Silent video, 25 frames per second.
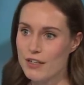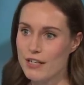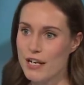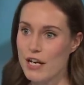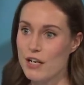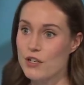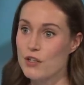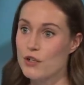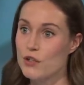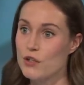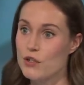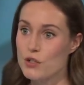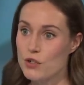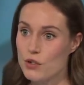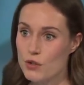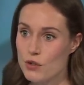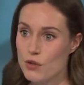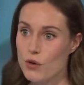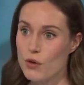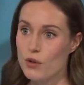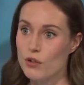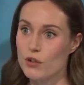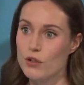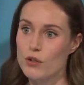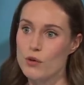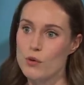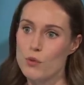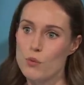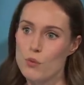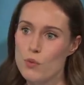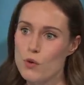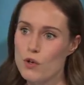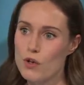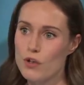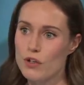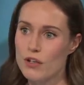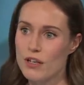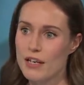Can you do all your
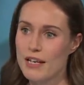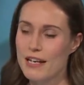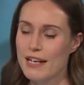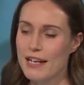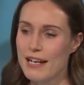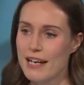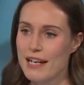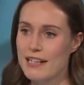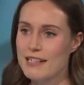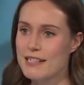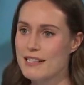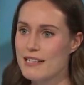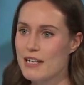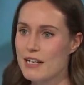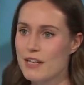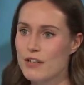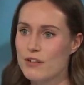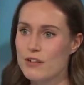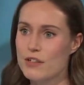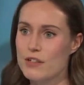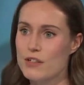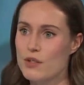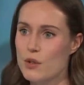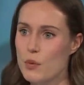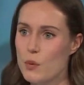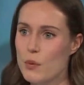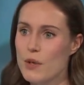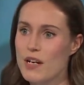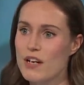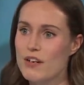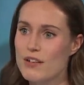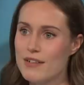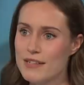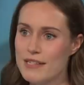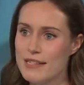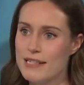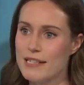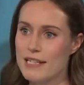work, etc.? So we
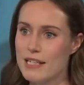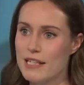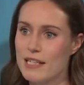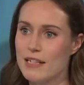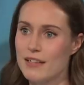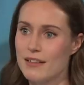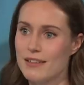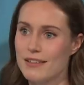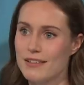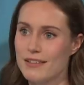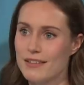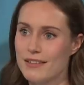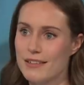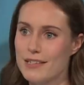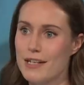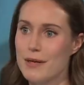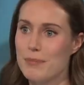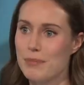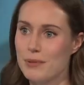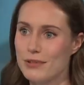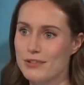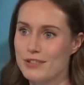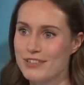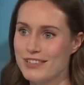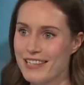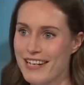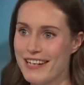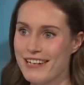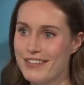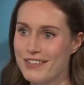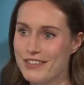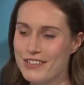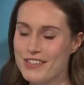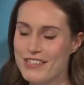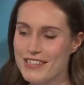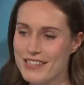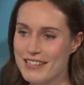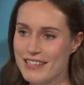are seeing double
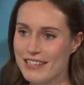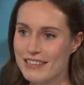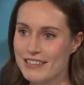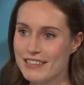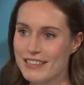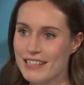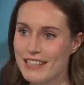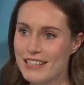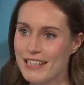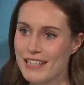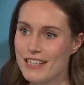standards still